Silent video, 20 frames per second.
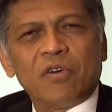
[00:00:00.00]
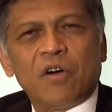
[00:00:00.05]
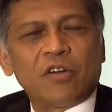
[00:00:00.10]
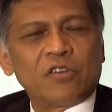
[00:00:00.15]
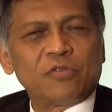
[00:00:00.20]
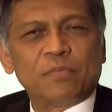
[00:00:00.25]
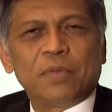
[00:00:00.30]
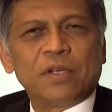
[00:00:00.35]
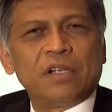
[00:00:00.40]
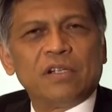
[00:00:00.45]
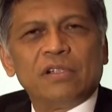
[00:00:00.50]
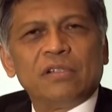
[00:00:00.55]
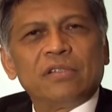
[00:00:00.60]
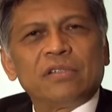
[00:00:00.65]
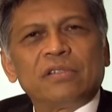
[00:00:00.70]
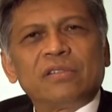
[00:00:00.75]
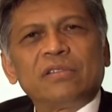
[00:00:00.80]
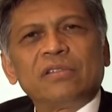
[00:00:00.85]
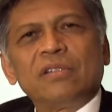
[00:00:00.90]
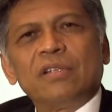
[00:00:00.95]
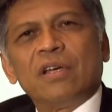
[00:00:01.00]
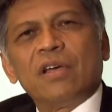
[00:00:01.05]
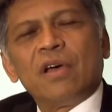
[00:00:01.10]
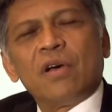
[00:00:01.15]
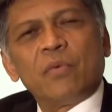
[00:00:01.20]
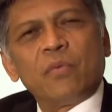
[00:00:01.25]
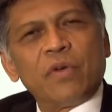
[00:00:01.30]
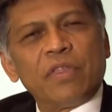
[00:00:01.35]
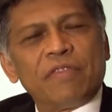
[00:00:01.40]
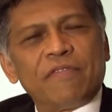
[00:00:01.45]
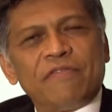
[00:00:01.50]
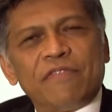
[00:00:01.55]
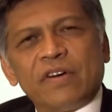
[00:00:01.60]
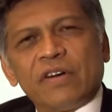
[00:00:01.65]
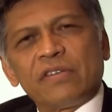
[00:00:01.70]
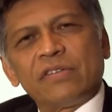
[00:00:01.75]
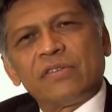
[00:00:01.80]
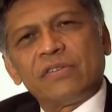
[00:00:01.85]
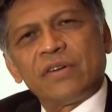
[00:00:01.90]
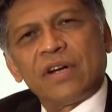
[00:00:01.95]
hospitals, with
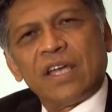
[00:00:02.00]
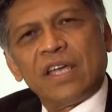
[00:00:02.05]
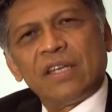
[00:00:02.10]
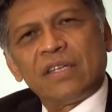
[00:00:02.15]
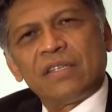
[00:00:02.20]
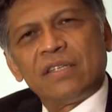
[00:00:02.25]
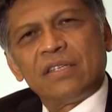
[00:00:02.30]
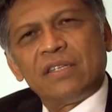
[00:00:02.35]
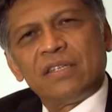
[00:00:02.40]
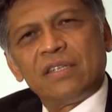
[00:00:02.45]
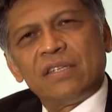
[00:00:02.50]
first-rate,